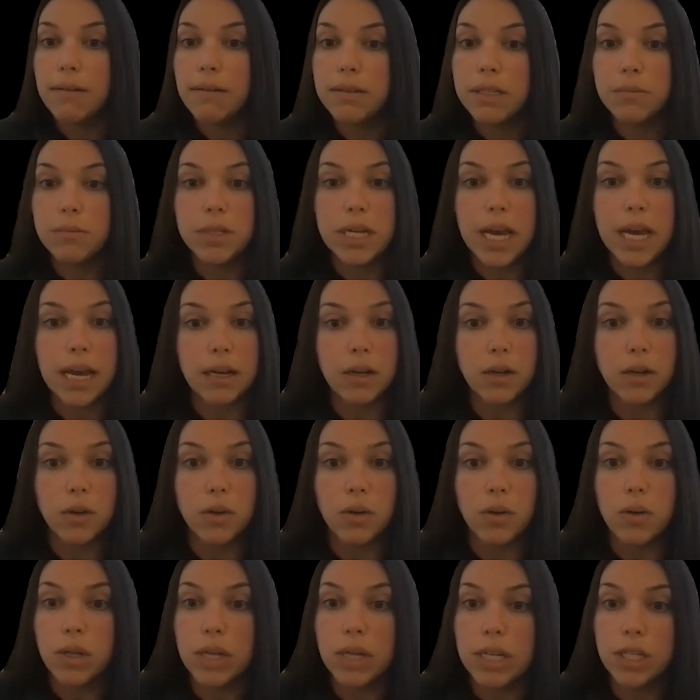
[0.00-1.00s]
some
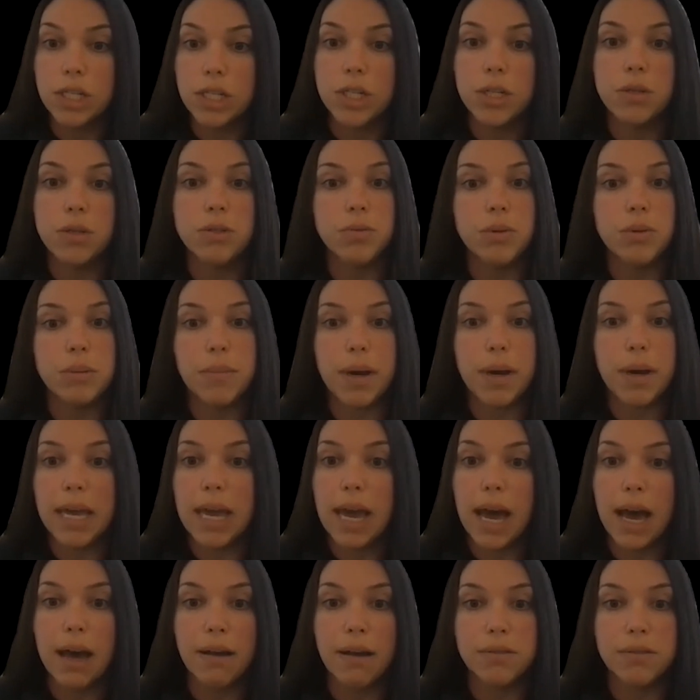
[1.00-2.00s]
technical issues. We might
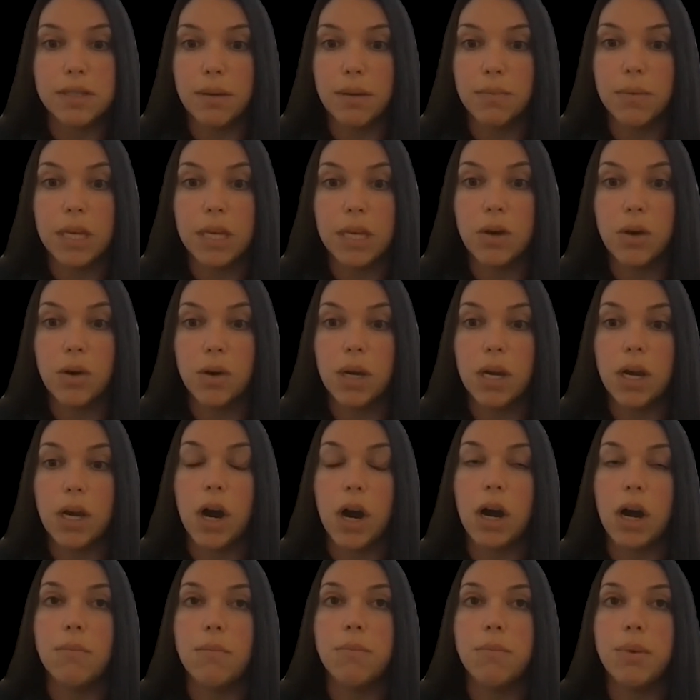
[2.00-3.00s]
have something going
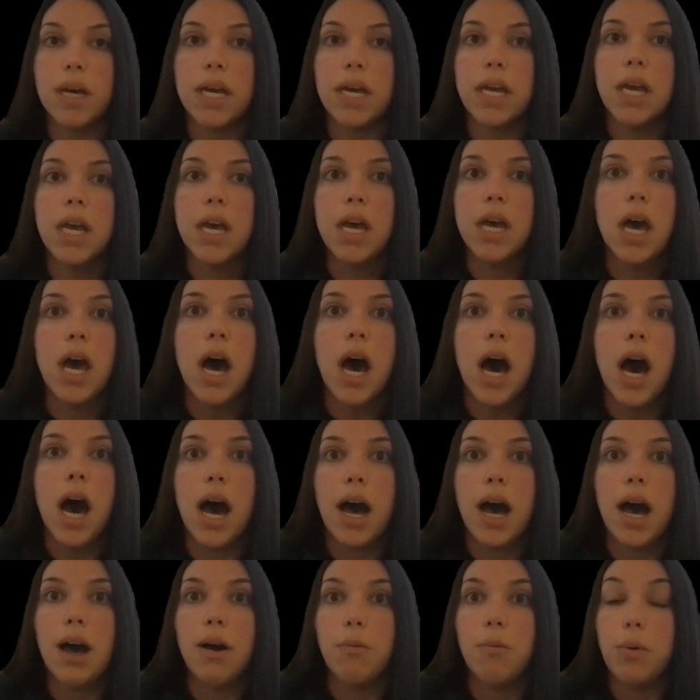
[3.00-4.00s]
on, but
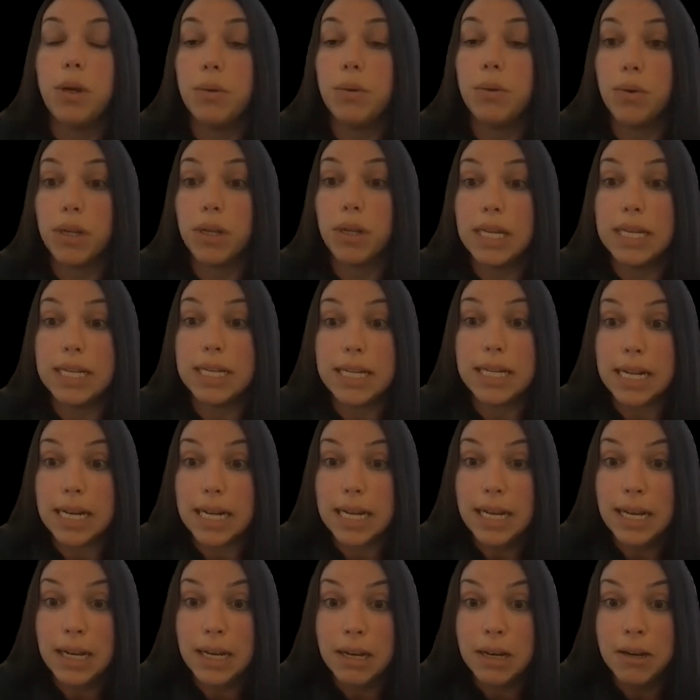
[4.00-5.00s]
we really
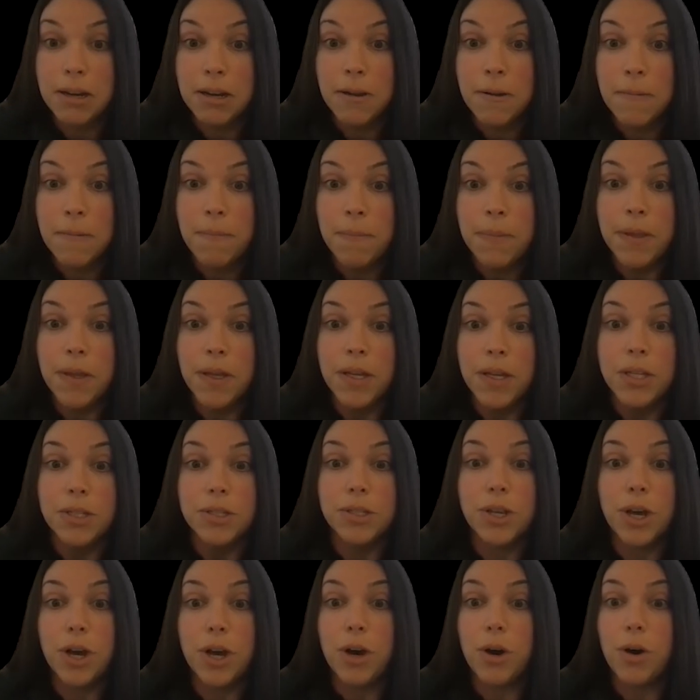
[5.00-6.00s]
didn't.
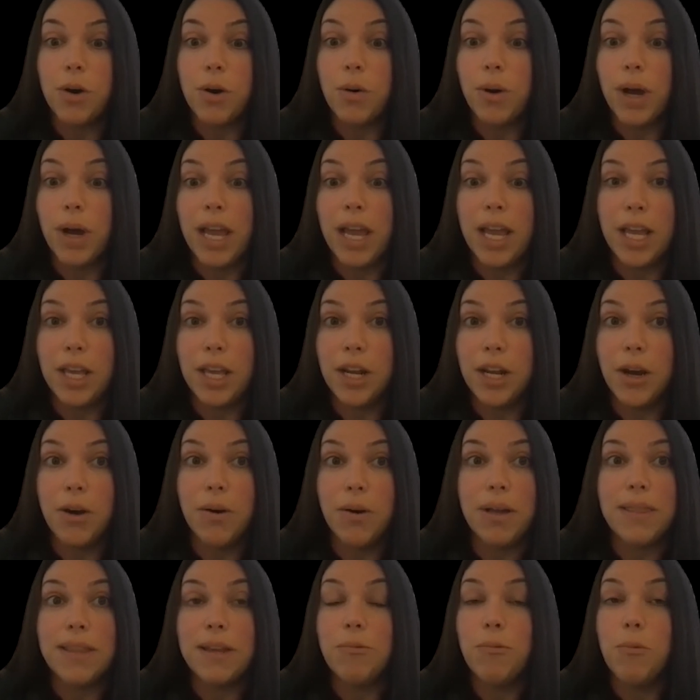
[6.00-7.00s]
So,
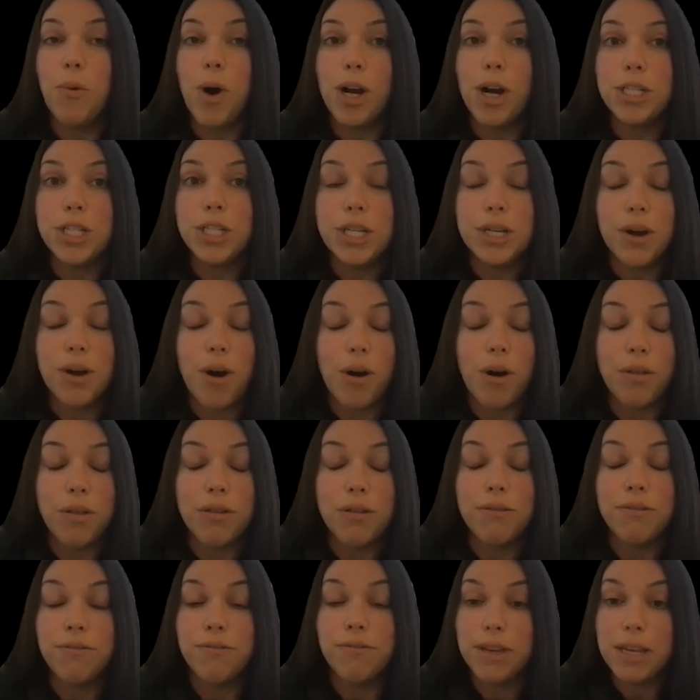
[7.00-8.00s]
and then watching all the
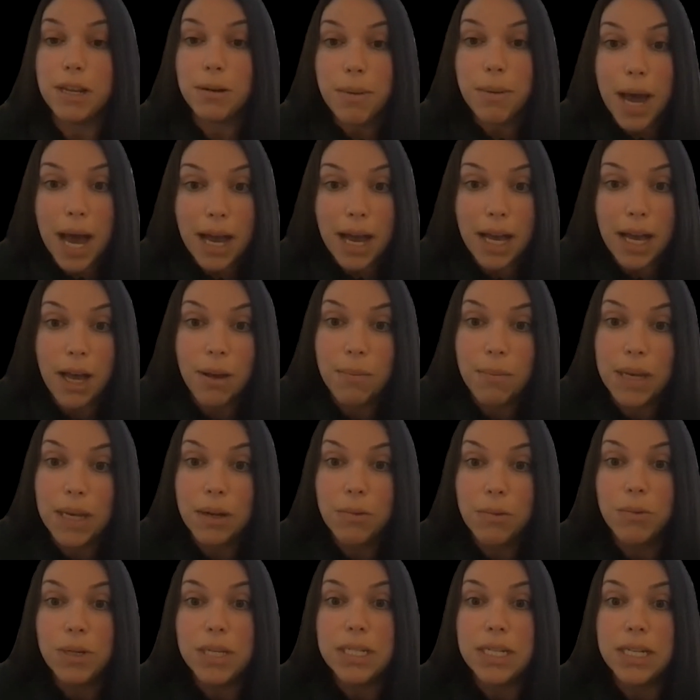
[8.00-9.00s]
feedback come
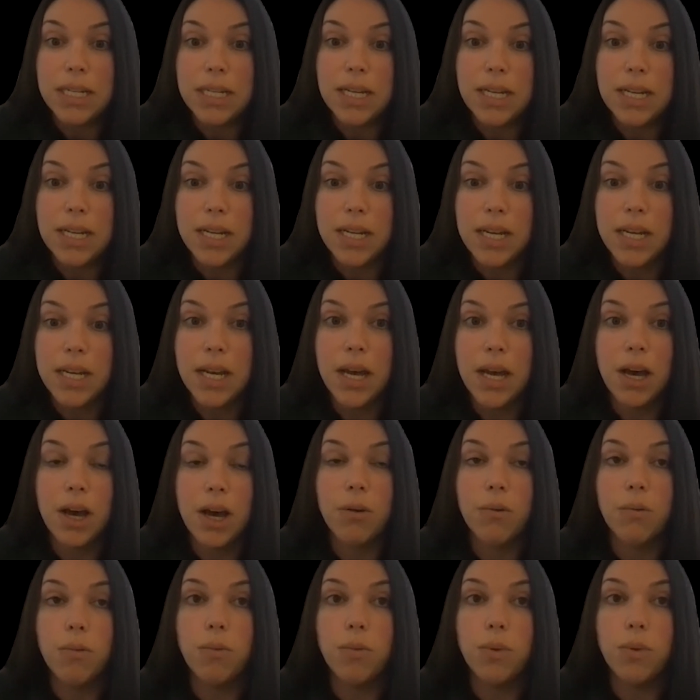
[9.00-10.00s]
in, we did
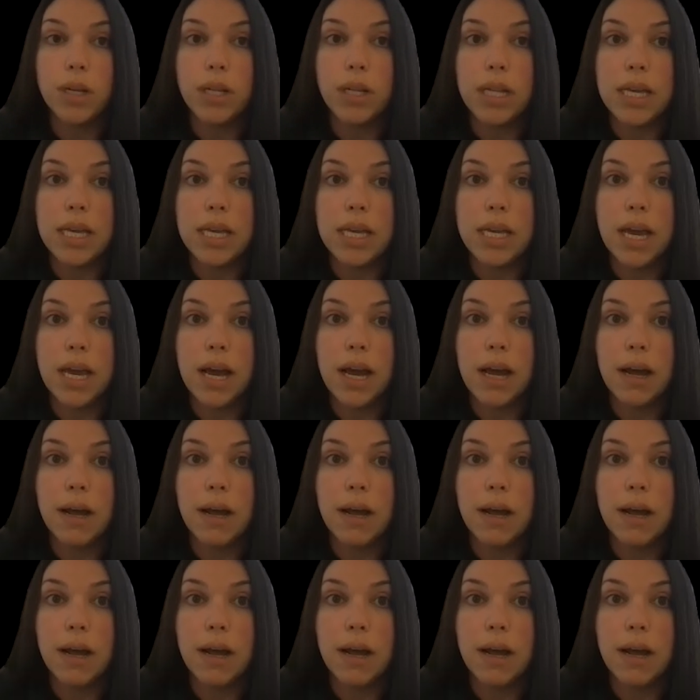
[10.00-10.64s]
a really